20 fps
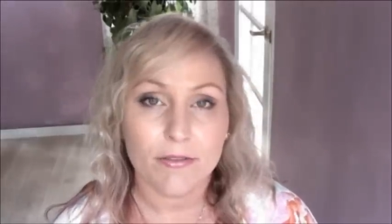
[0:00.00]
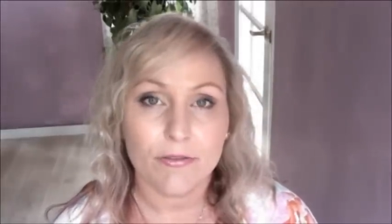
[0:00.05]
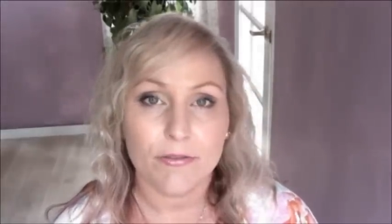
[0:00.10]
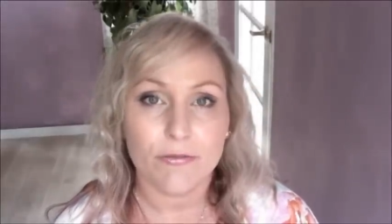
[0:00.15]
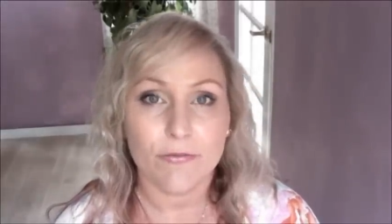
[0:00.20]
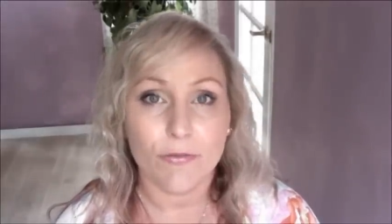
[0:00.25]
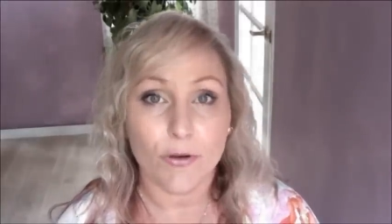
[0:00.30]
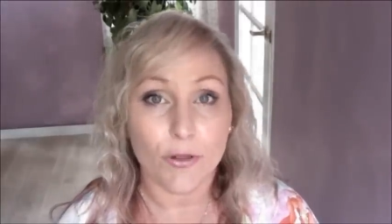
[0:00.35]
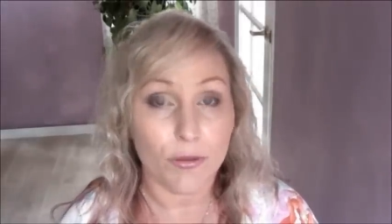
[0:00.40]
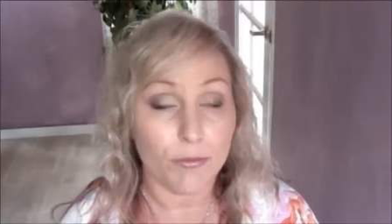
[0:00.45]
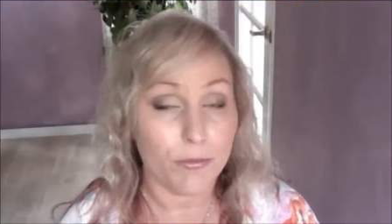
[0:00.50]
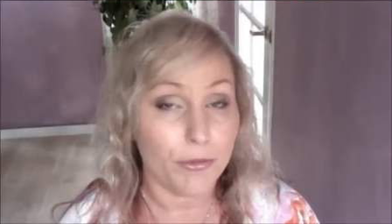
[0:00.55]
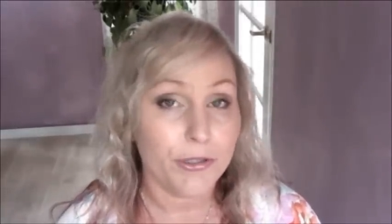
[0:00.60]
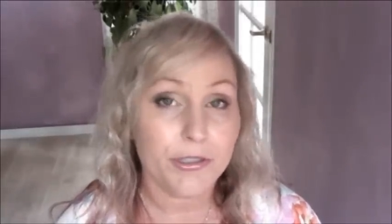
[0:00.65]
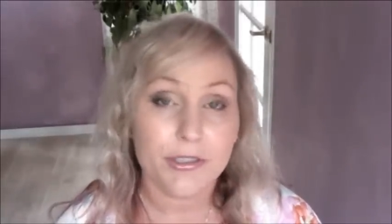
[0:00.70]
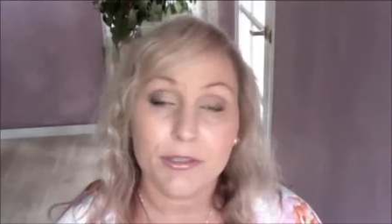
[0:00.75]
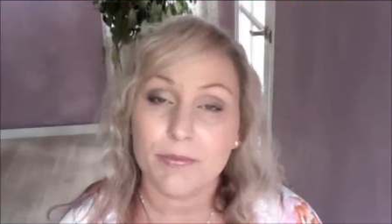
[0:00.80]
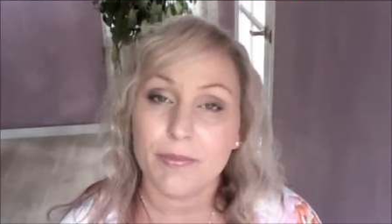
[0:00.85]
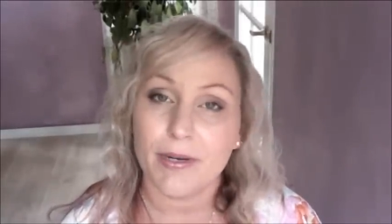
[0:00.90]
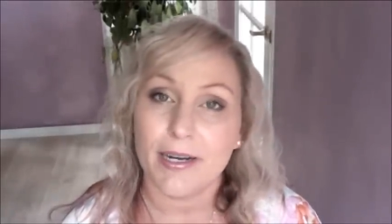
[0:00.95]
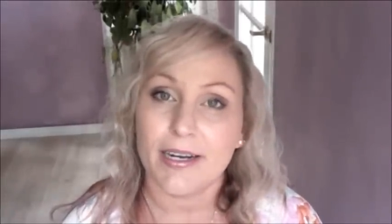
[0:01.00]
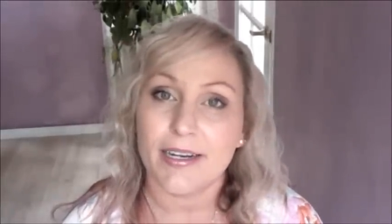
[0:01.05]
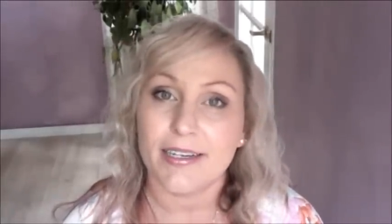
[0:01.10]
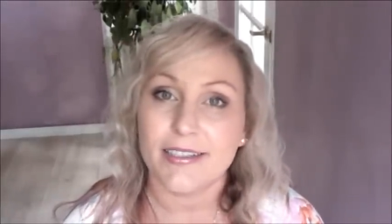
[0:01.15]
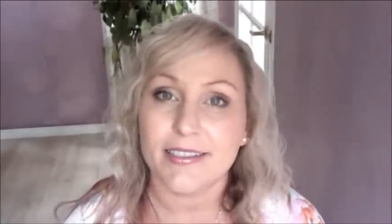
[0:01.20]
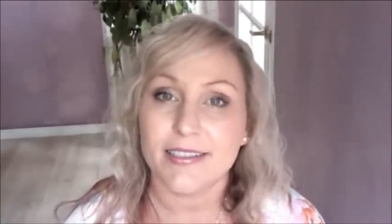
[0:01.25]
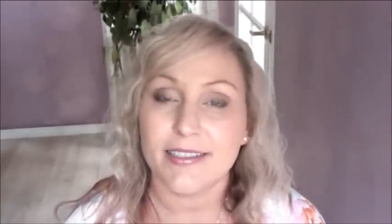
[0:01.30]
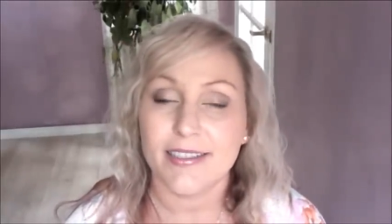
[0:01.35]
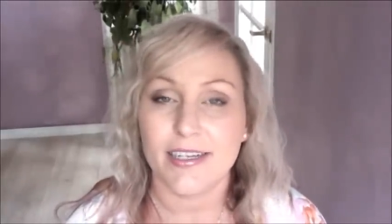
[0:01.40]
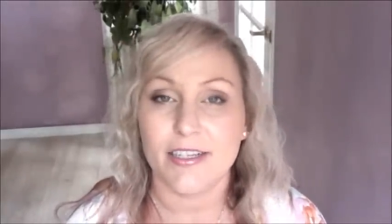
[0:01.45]
for the most
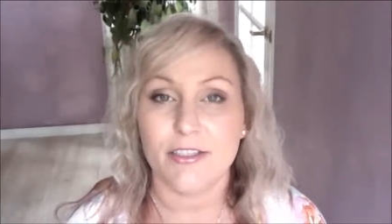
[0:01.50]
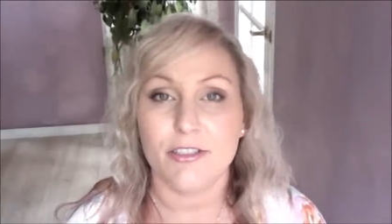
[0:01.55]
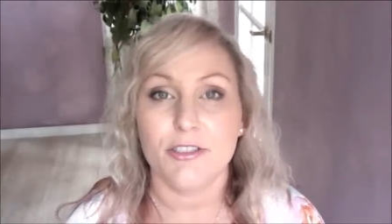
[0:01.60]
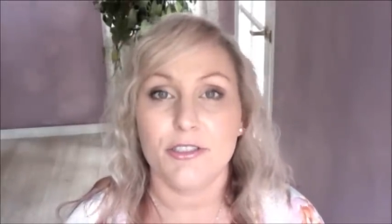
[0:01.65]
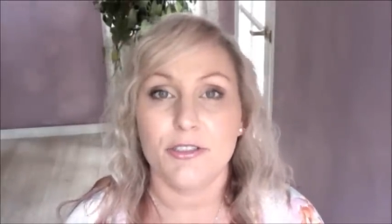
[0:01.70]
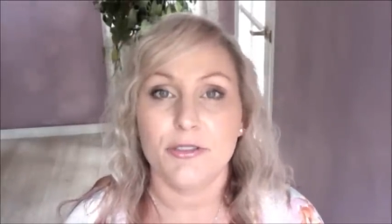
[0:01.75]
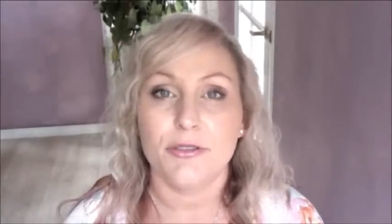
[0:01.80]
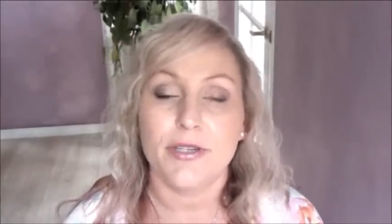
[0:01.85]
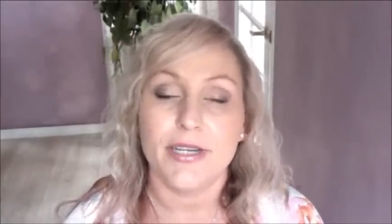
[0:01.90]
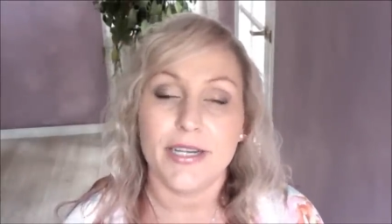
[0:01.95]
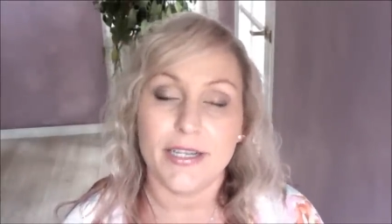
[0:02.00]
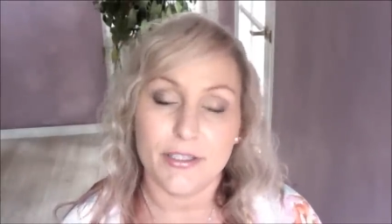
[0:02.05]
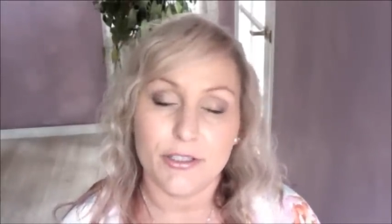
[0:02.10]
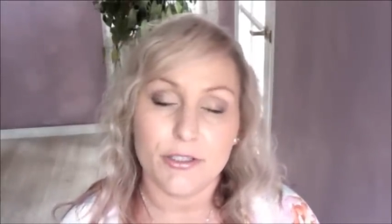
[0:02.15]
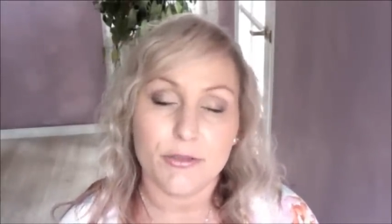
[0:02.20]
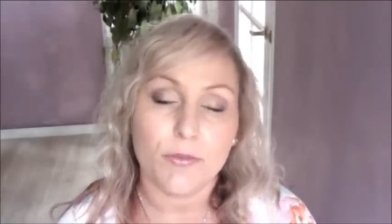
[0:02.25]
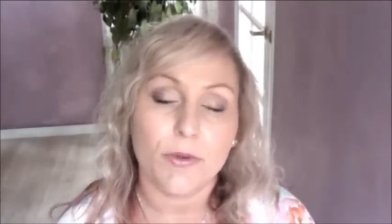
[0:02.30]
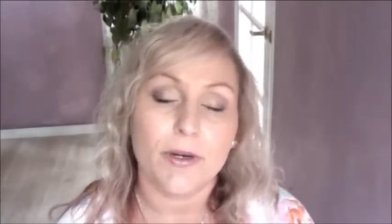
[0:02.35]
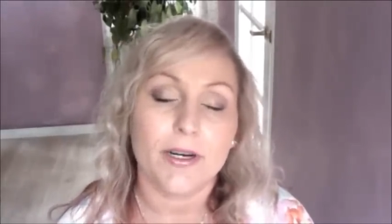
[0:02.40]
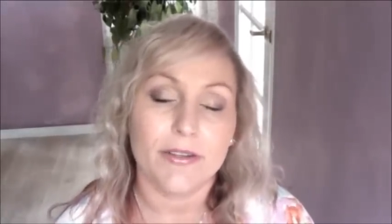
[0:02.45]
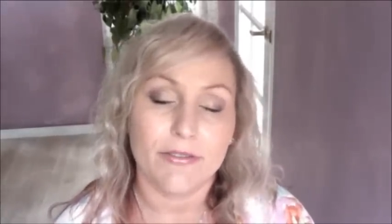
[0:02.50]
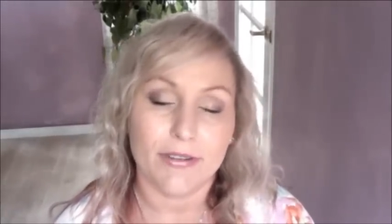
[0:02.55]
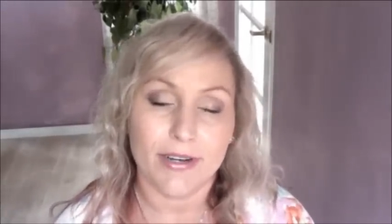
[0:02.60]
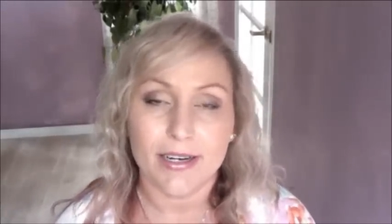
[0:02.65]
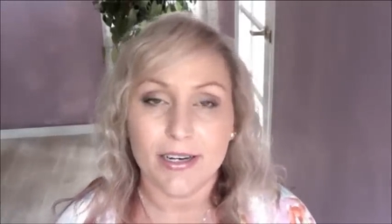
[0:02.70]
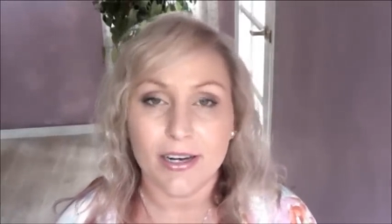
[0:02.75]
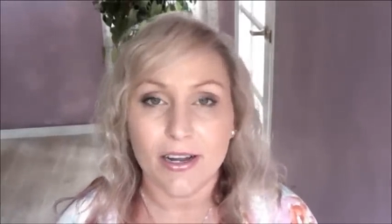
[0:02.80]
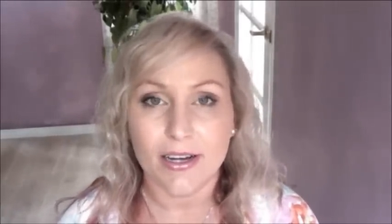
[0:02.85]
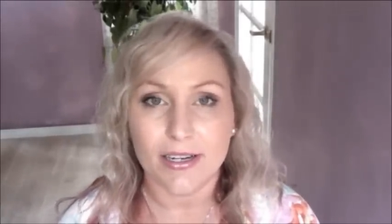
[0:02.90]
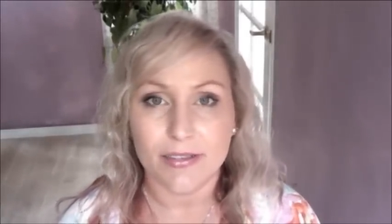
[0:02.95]
part into each one of
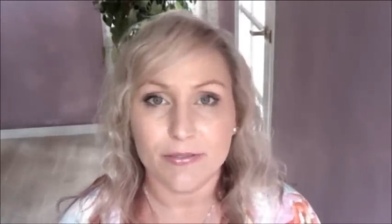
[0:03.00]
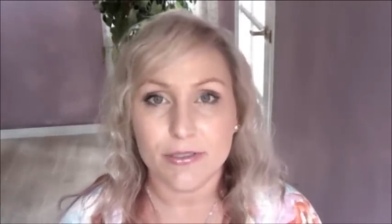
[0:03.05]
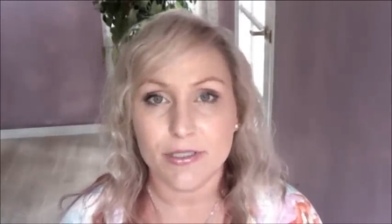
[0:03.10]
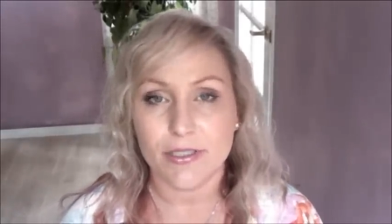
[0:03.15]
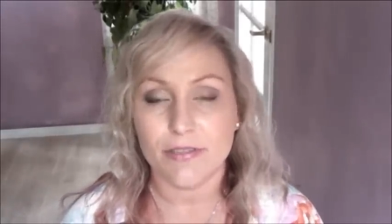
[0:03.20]
our lives,